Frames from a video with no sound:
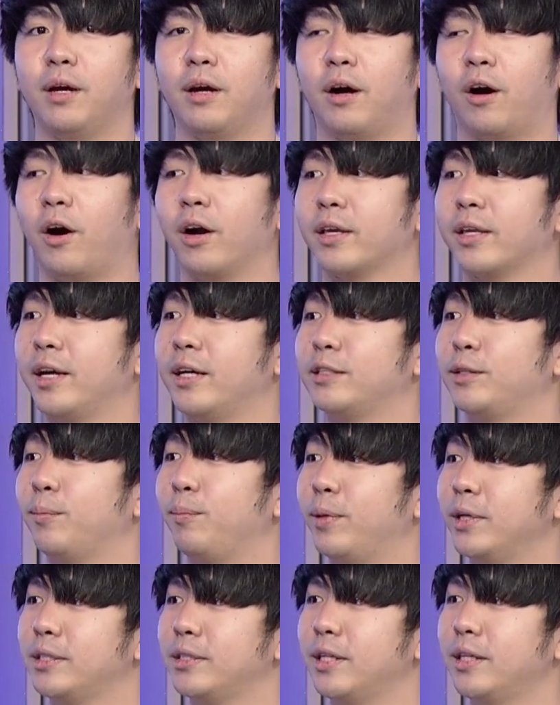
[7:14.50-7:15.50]
art as a
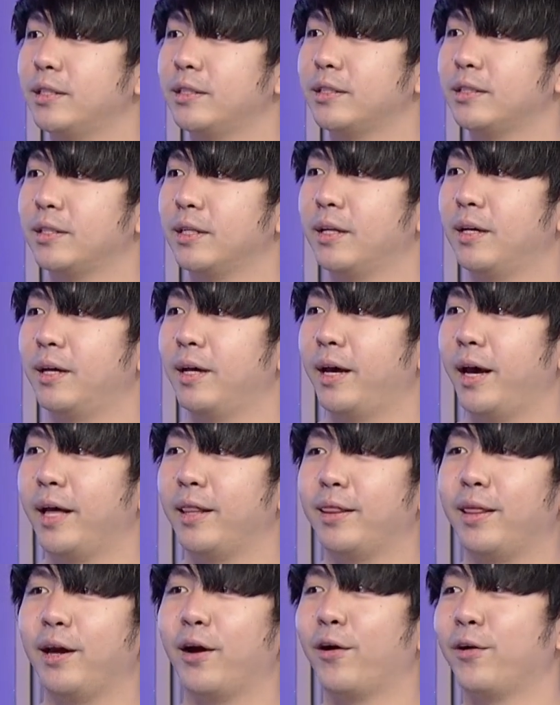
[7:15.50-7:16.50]
business
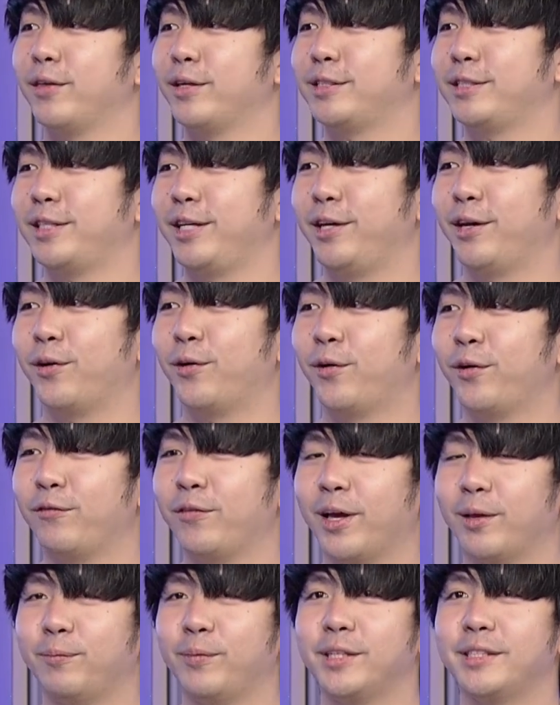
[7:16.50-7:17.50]
and they are the CEO of
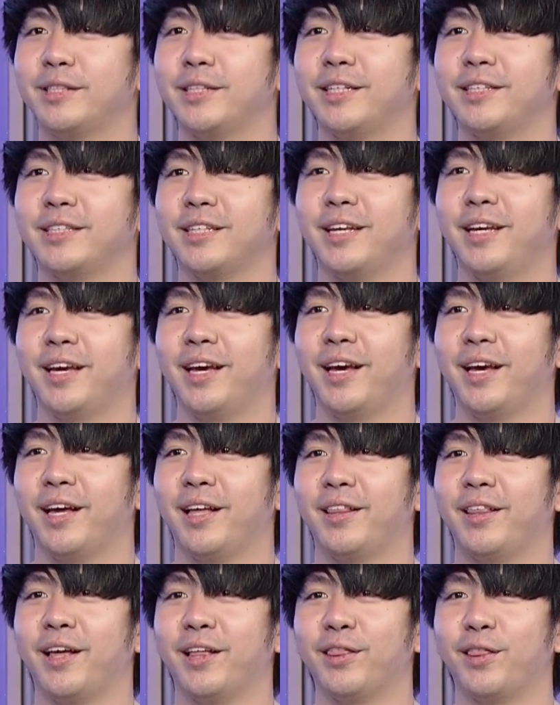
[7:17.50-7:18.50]
that business,
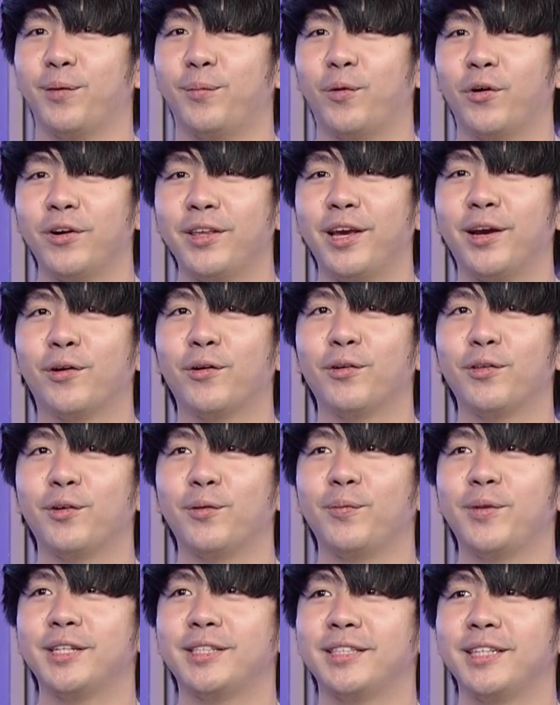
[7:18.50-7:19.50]
then the more they grow their
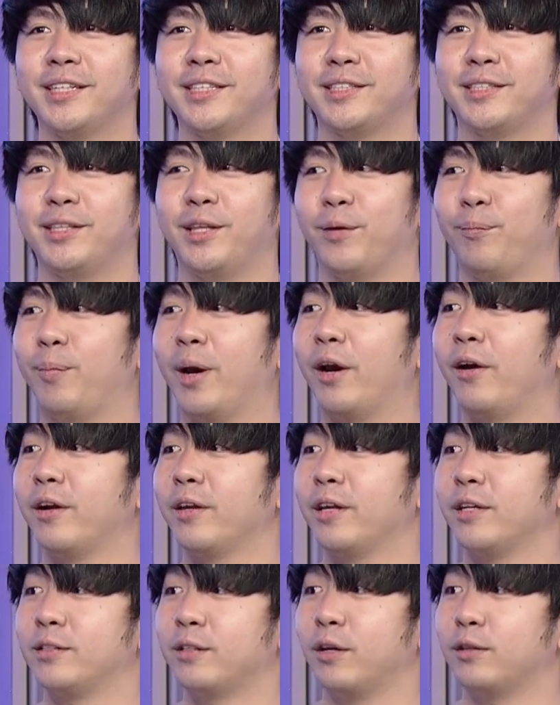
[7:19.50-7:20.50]
business, the better
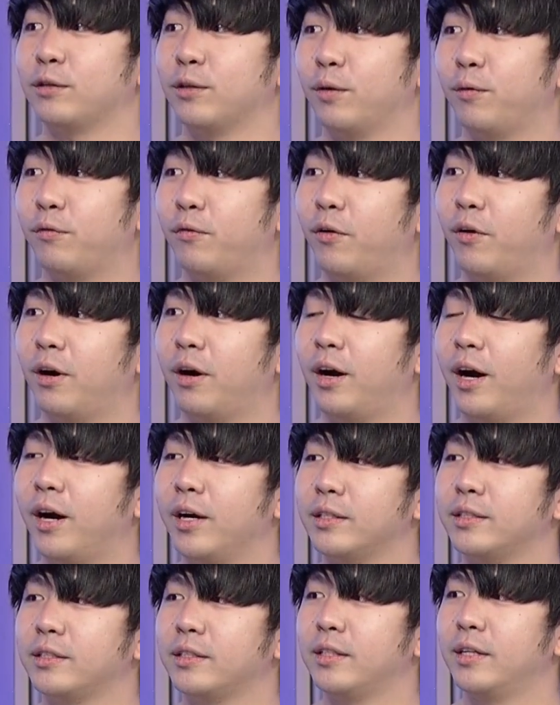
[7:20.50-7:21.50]
it is also for
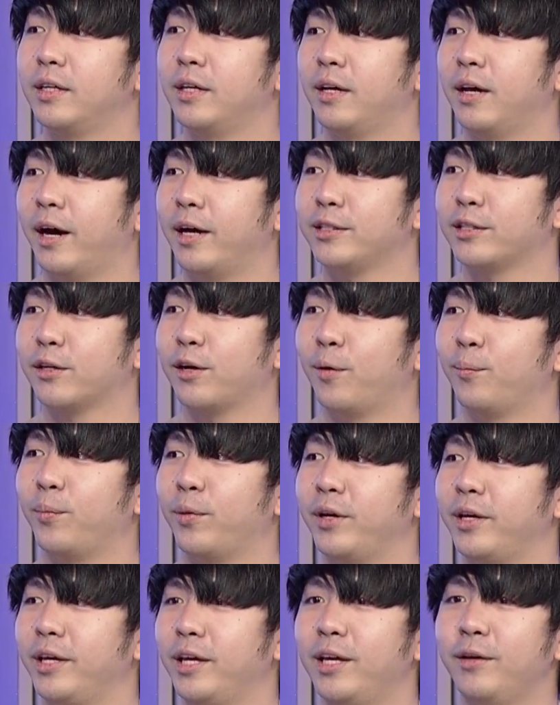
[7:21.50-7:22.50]
us as a
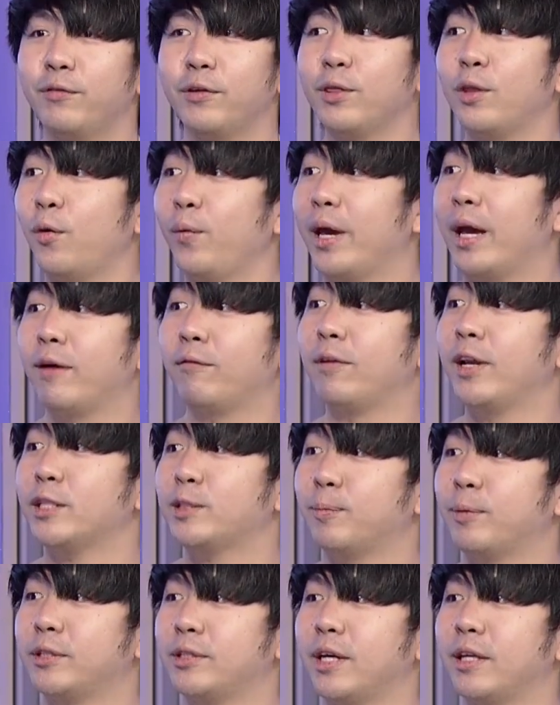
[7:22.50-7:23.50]
company, even though we have
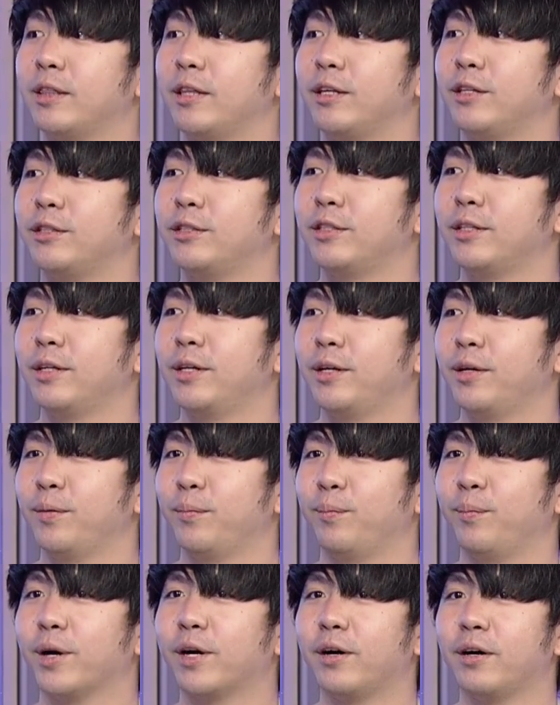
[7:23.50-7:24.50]
less percentage
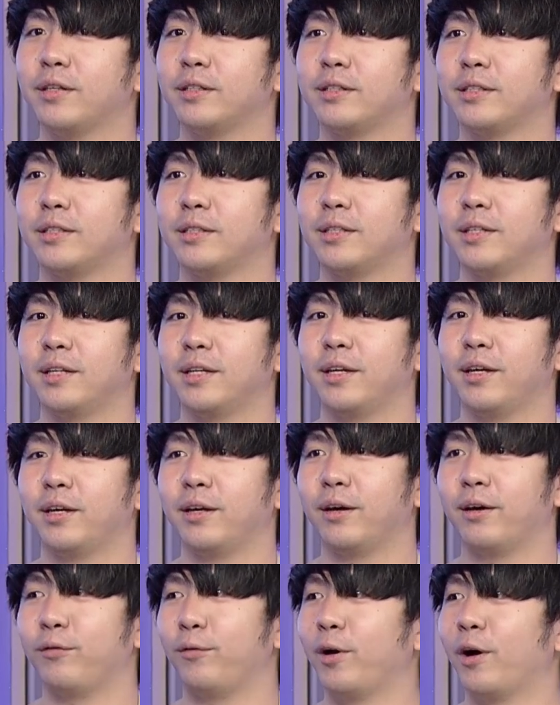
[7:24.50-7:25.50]
because
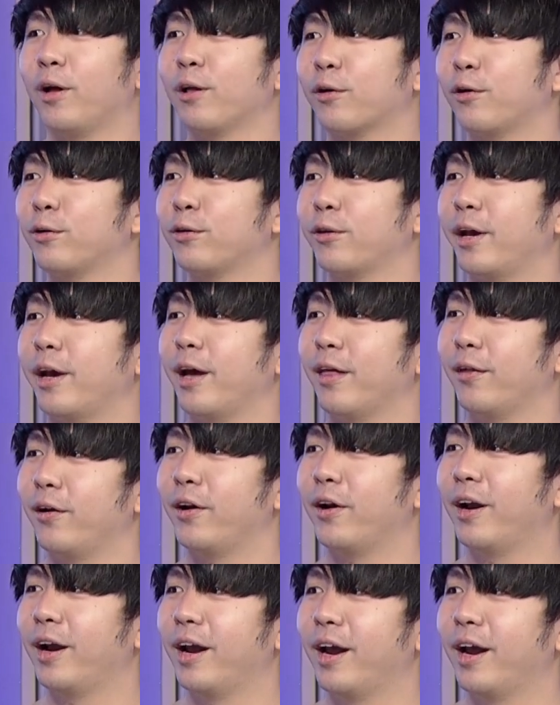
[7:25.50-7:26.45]
we all grow together.